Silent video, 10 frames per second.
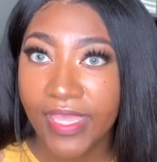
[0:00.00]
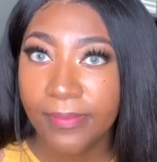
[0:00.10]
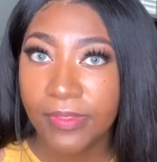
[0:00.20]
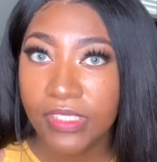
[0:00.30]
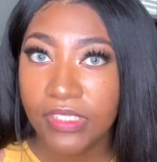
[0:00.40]
I
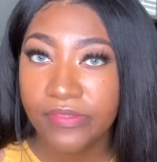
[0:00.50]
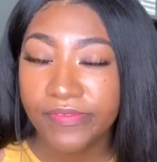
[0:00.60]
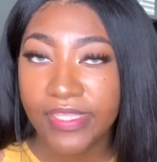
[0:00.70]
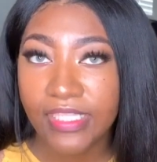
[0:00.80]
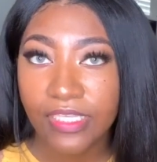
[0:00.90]
believe.
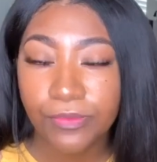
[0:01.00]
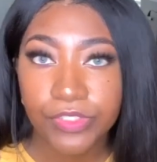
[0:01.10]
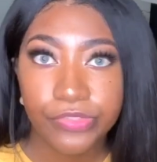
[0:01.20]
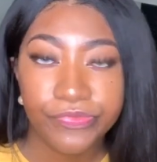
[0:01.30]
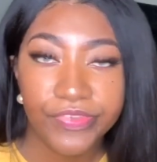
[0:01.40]
I think it was
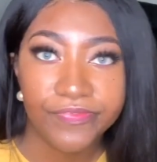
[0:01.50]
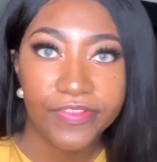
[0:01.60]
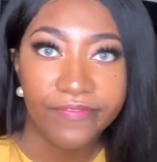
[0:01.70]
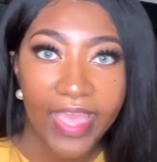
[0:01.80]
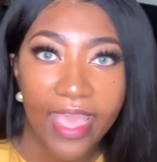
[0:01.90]

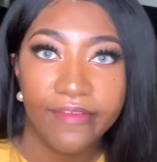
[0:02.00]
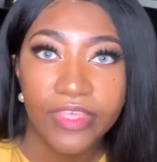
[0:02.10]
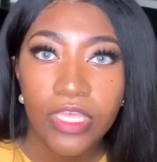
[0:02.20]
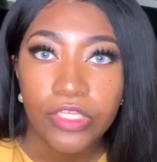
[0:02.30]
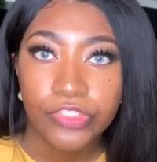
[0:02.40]
255.
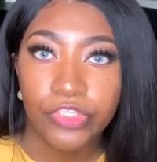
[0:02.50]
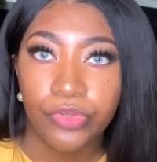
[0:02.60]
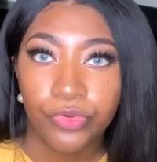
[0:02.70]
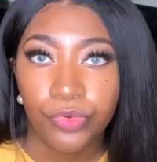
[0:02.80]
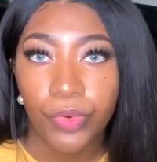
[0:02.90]

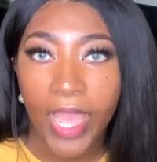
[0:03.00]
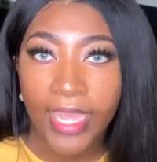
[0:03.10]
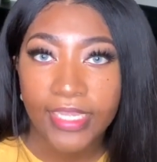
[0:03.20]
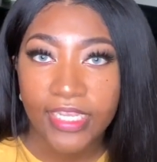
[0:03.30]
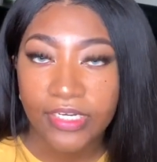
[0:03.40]
So
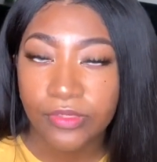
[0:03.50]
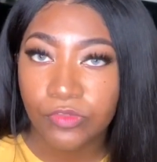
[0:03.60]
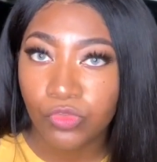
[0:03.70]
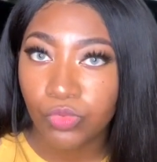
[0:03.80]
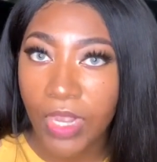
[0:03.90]
I had
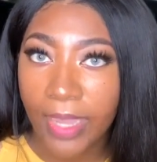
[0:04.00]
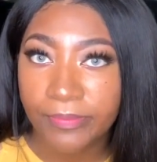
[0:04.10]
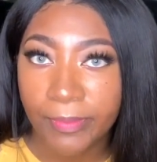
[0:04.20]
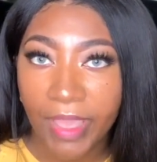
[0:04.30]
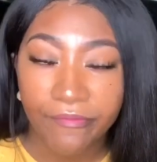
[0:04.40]

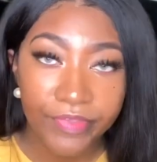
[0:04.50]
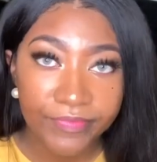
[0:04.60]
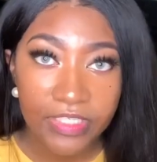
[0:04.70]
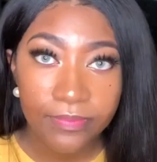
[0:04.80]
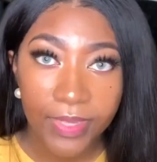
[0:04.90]
dropped about
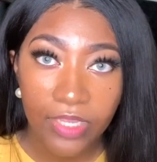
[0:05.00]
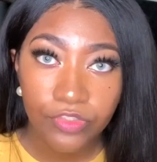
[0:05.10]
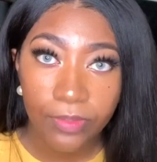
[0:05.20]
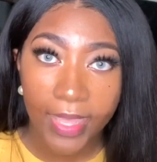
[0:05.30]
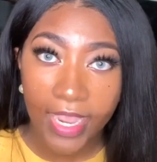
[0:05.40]
15
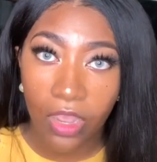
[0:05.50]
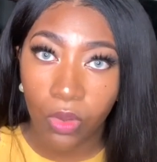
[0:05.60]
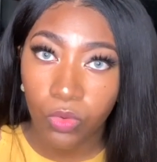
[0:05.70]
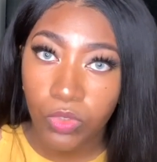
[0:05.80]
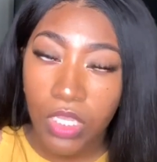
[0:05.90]
pounds on my
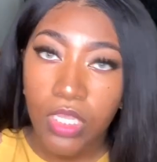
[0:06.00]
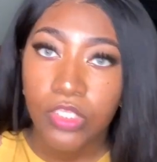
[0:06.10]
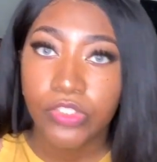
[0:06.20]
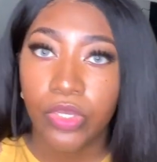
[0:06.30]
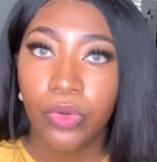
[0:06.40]
own.
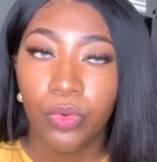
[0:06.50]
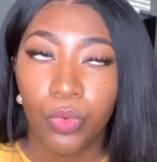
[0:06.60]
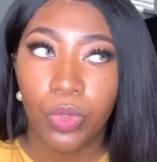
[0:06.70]
So